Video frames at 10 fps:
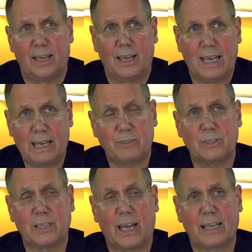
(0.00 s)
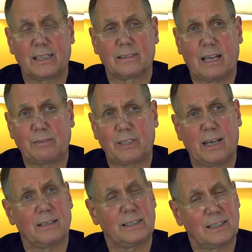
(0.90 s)
After diet and
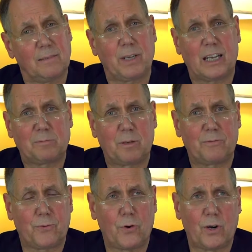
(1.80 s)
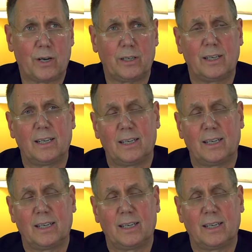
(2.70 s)
lifestyle, and sometimes before,